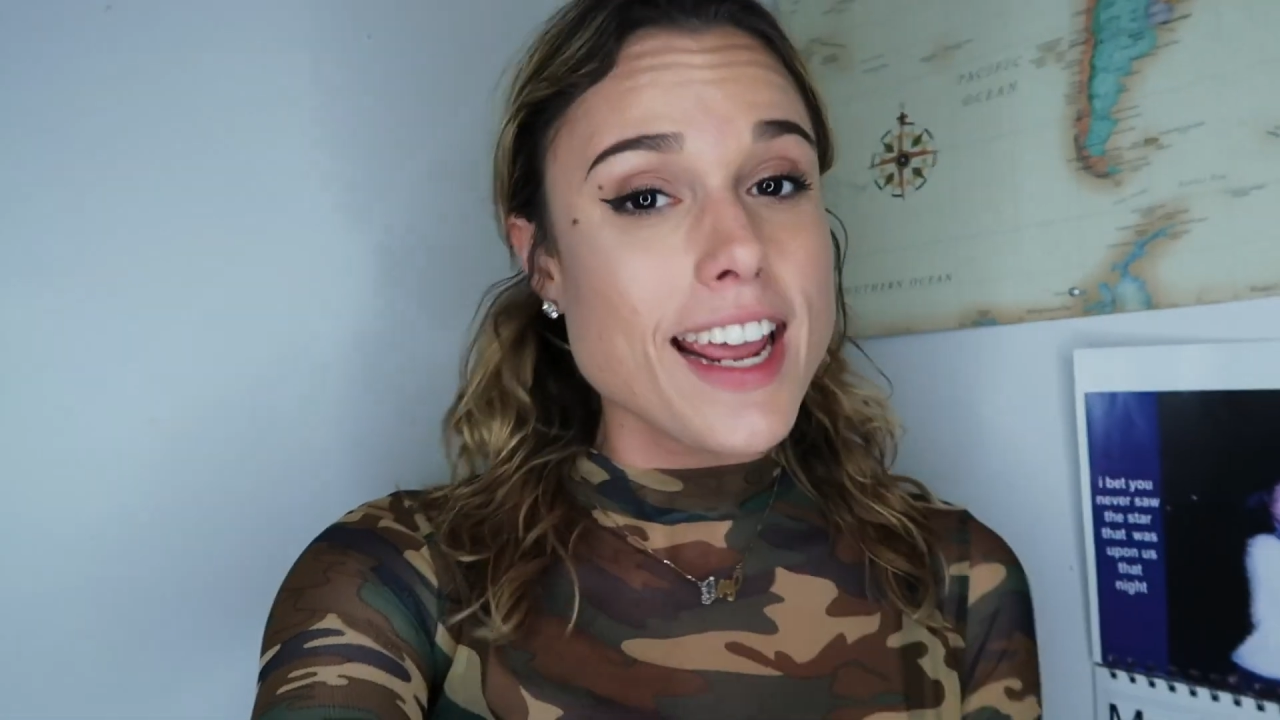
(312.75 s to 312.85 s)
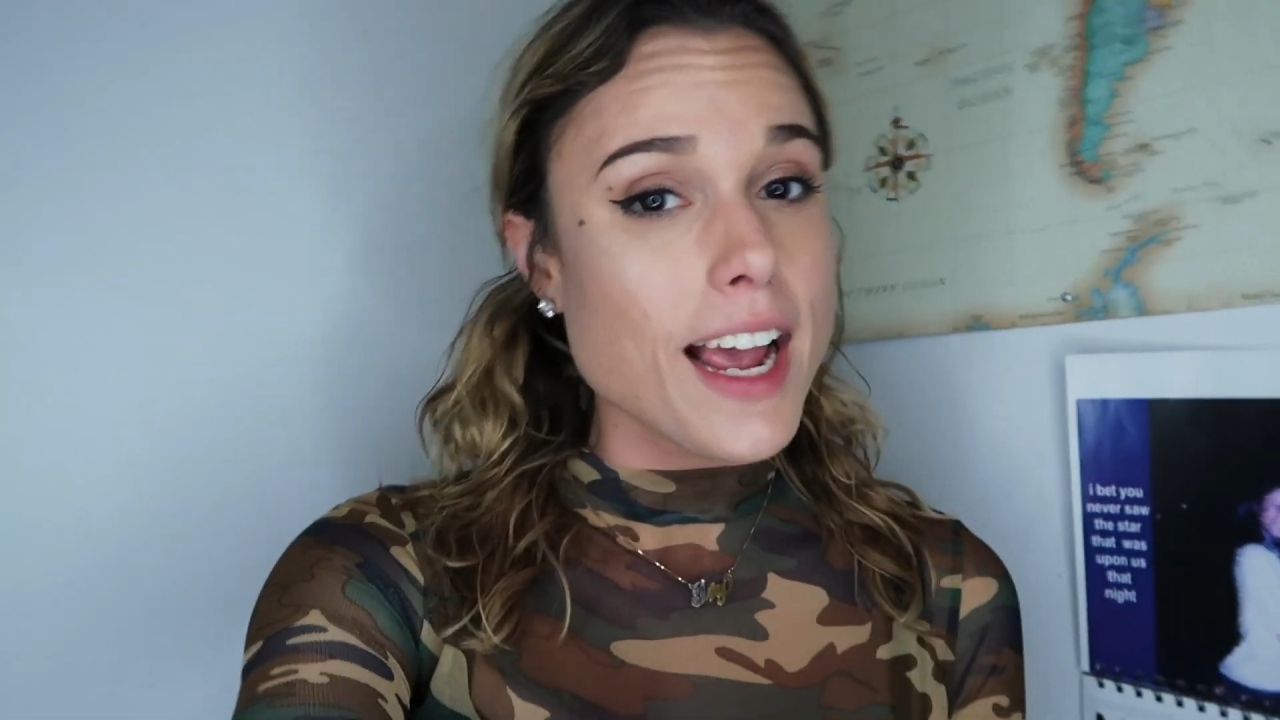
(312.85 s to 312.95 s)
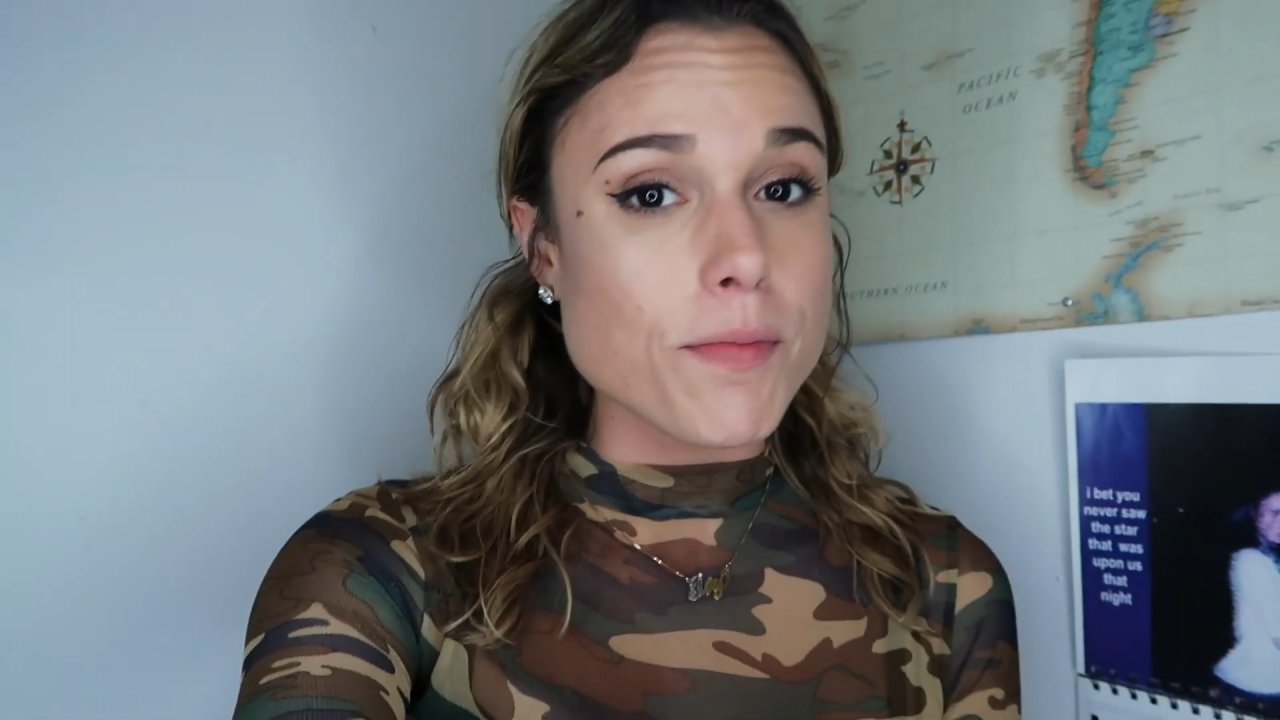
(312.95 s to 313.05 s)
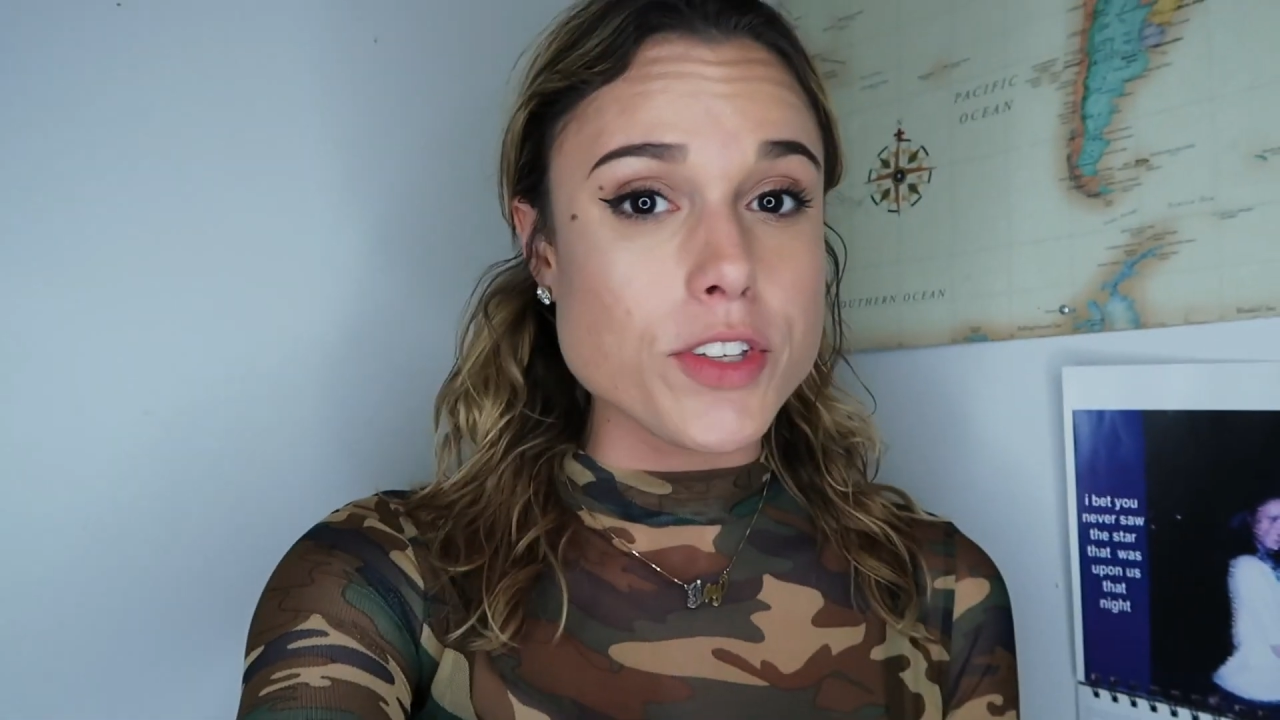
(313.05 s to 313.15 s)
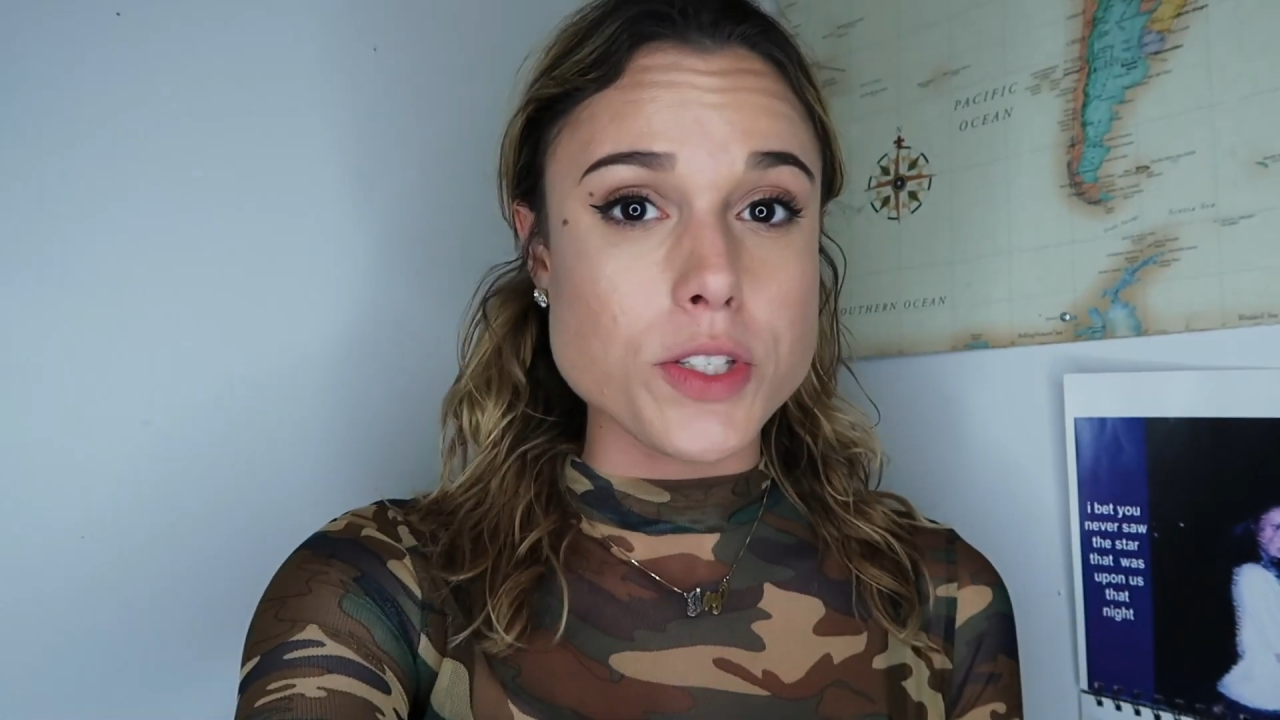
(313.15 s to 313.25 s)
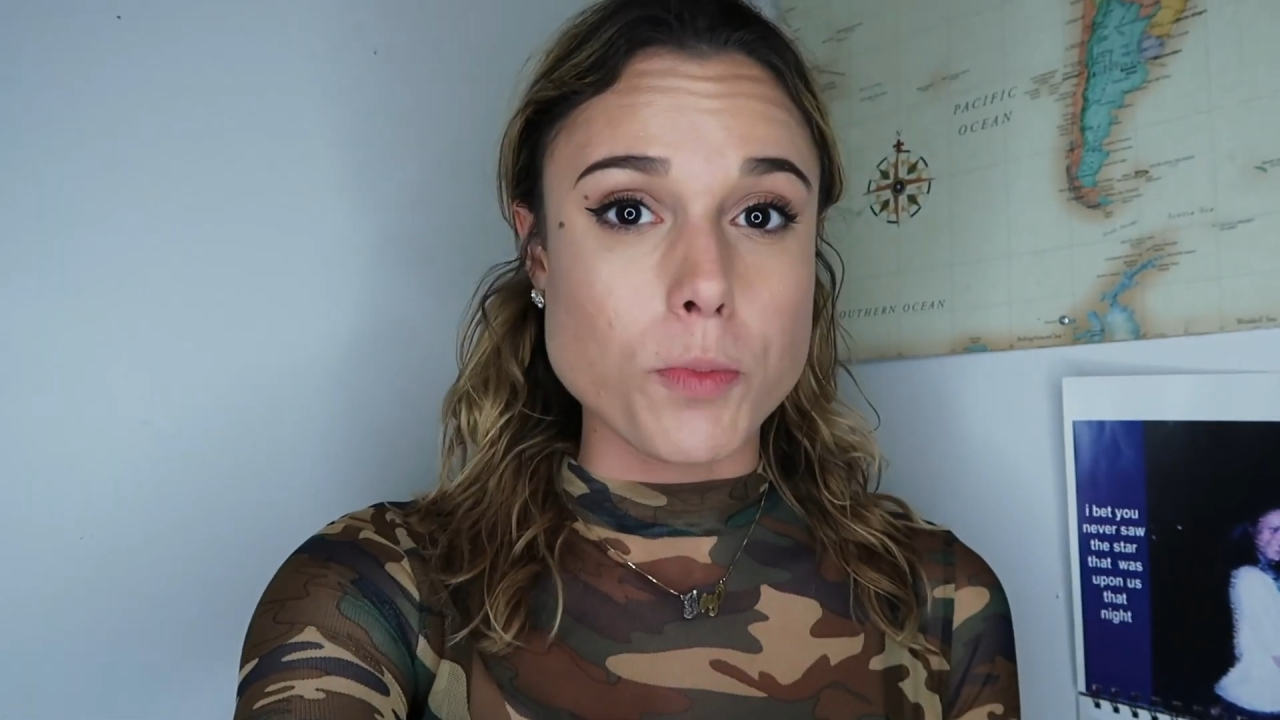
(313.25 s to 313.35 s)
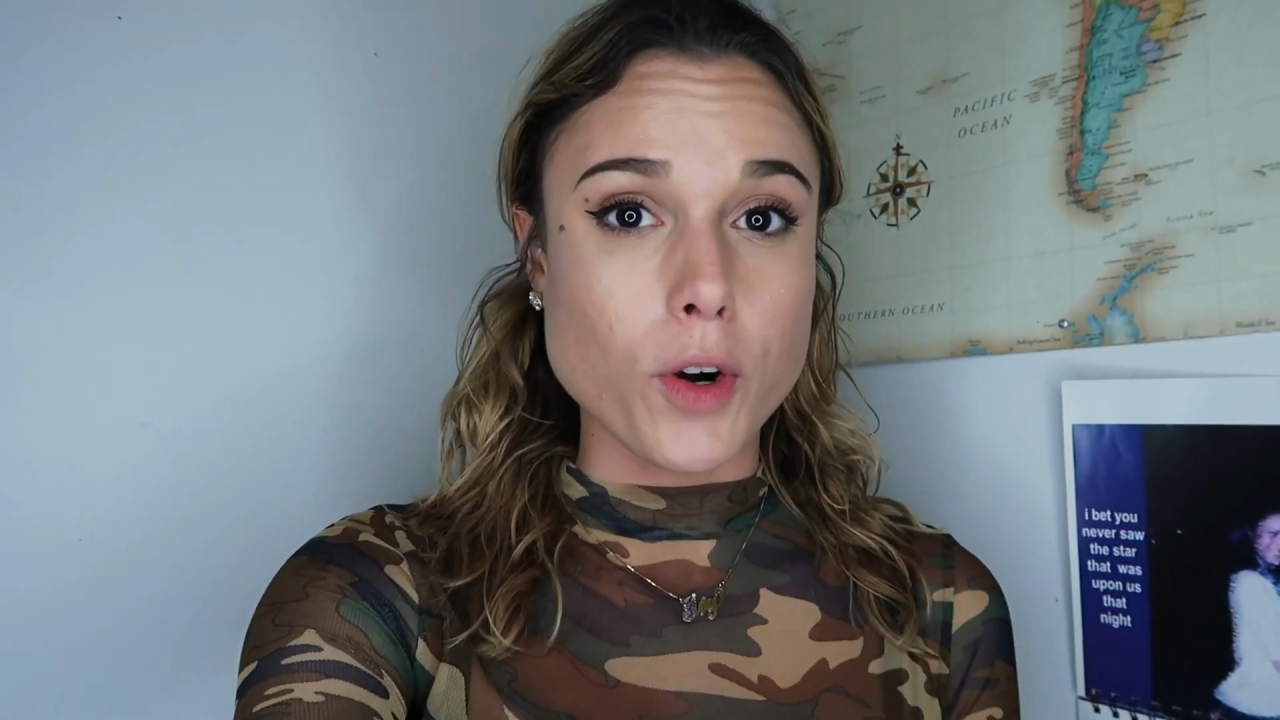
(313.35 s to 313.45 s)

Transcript: A M this